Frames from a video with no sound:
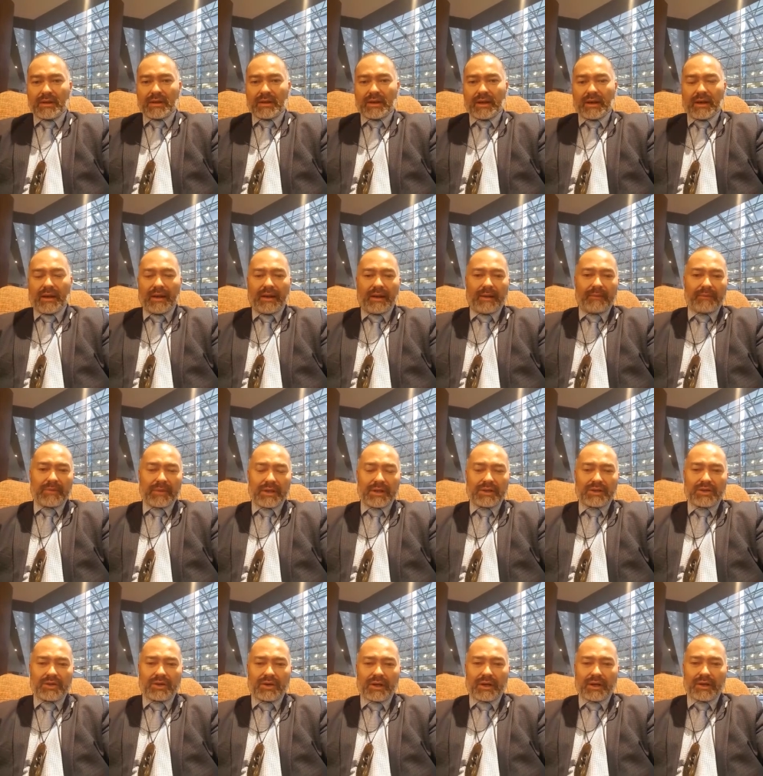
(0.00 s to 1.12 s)
in
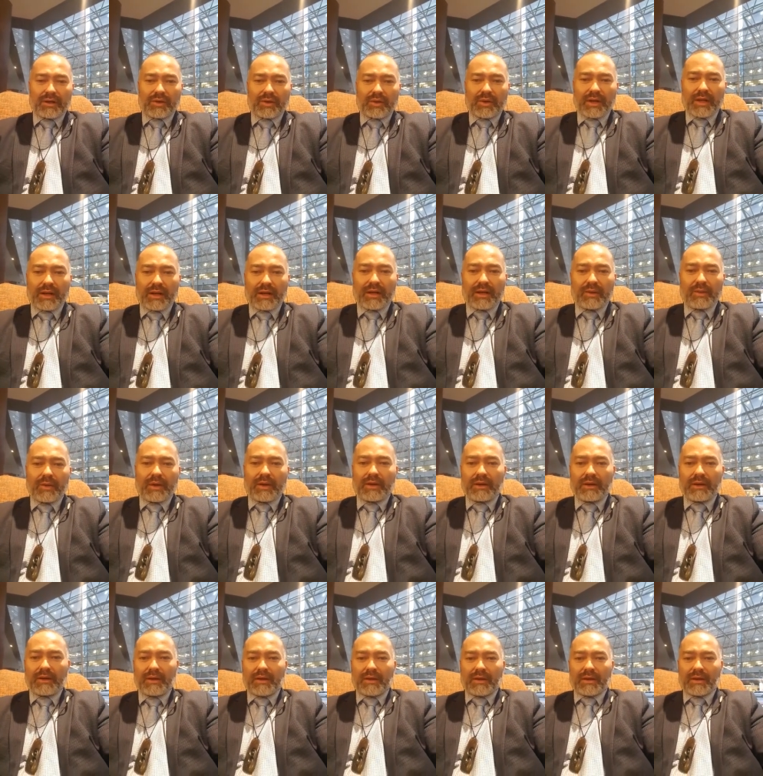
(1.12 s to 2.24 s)
Turanganui, Akiwa,
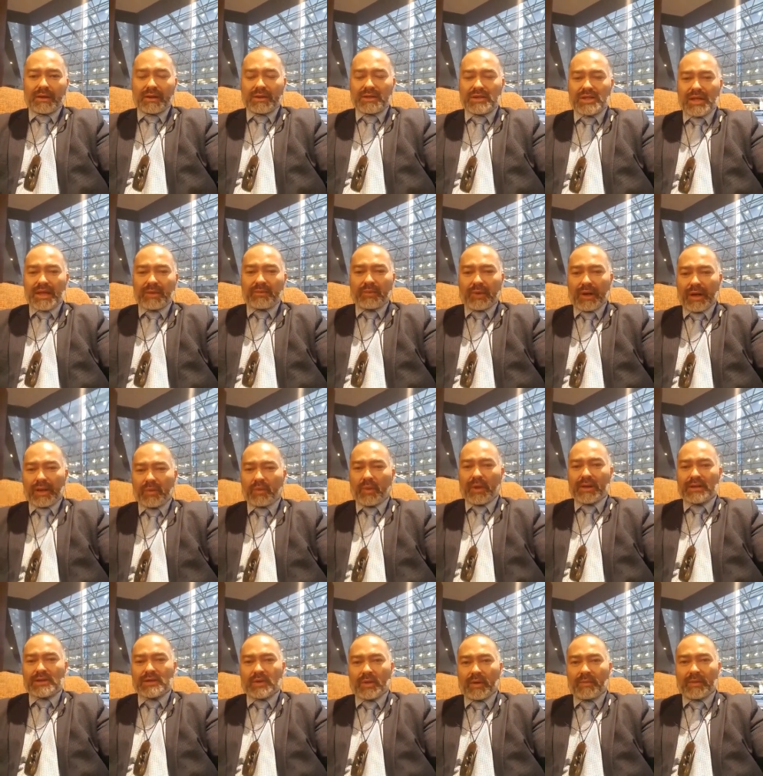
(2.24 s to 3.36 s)
Jen Brown, went
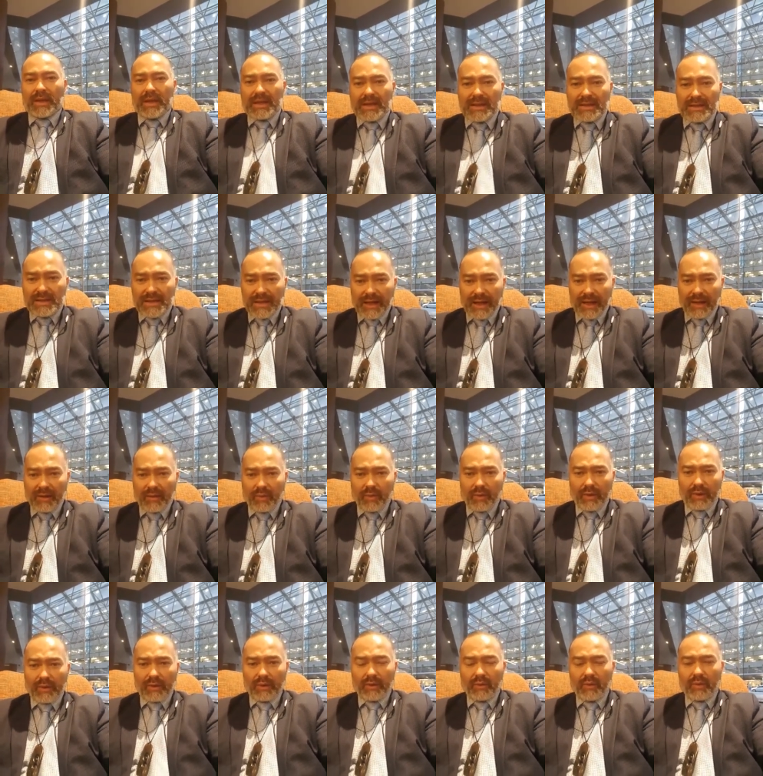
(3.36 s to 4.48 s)
to a meeting today
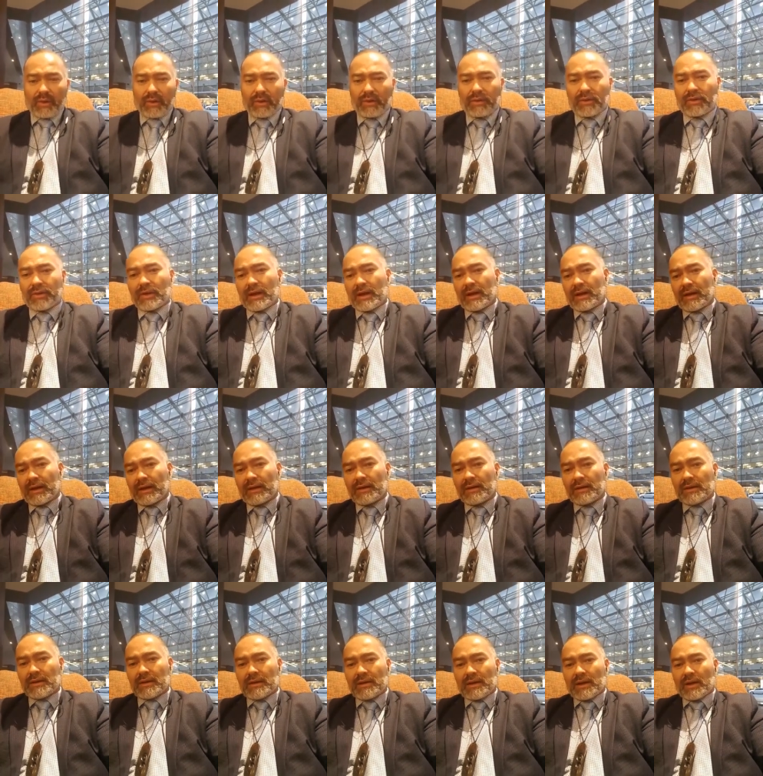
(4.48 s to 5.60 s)
with
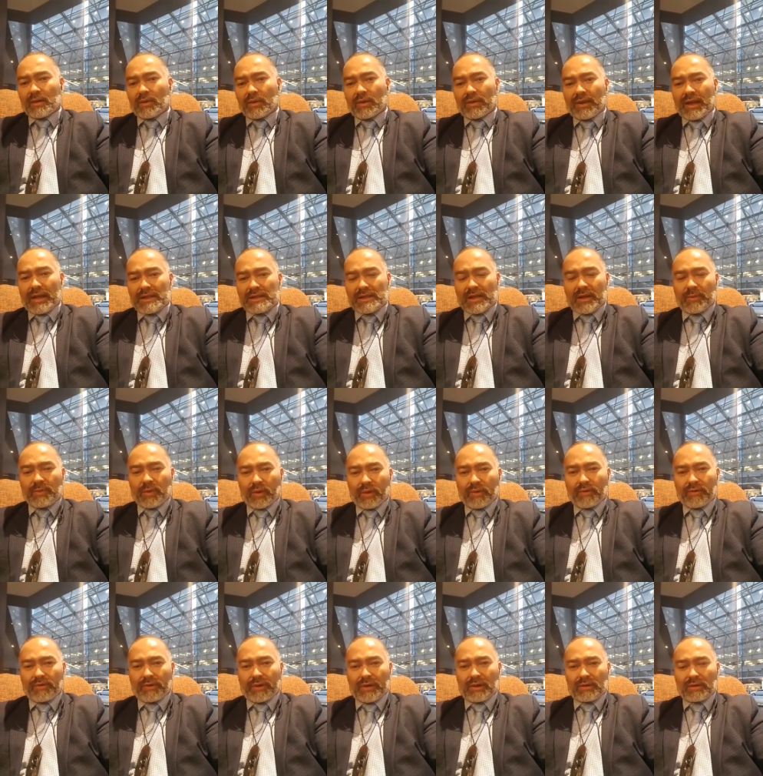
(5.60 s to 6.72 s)
Ashley
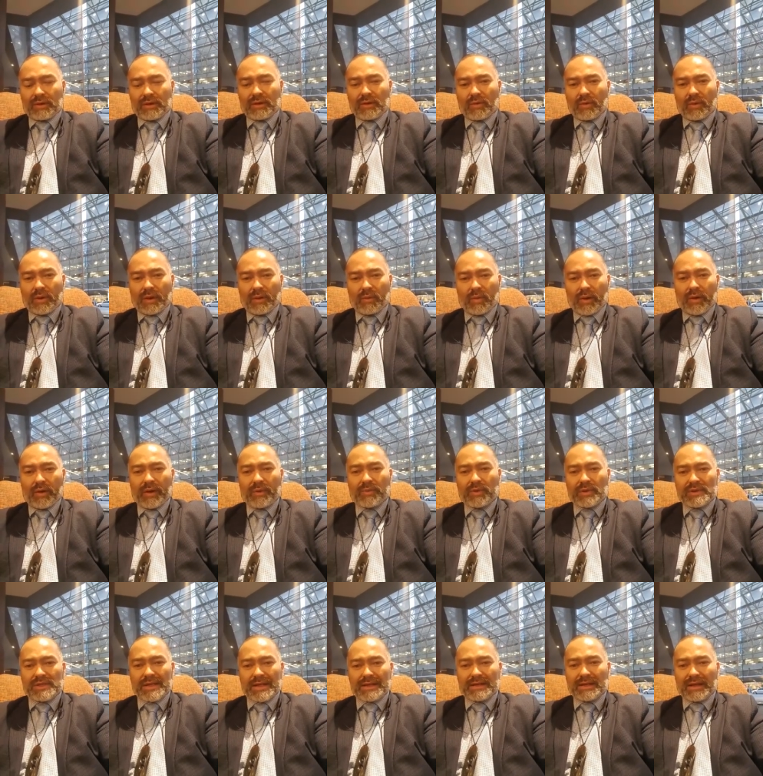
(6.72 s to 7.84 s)
Bloomfield, where he
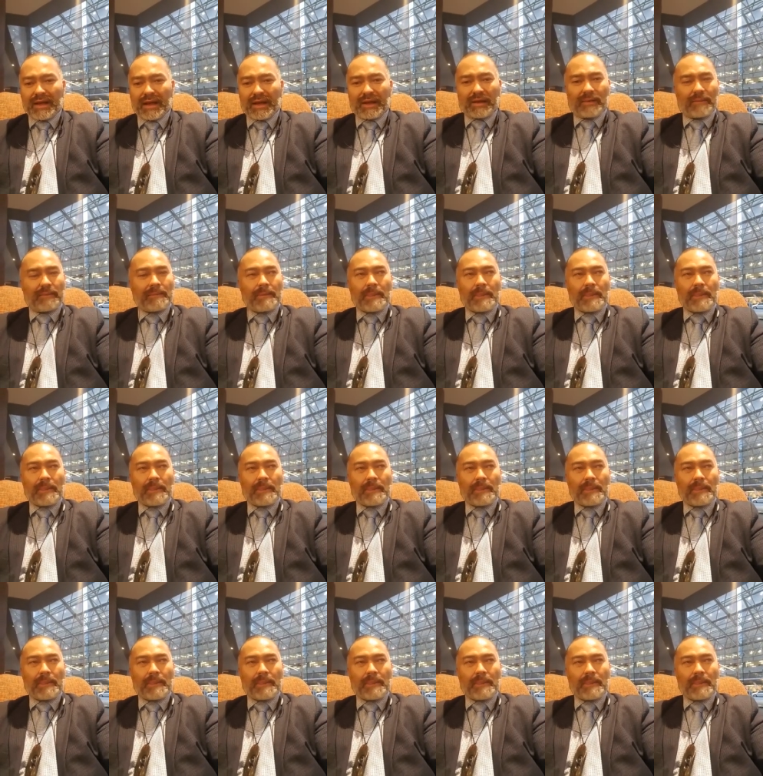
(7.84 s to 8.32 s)
presented at it.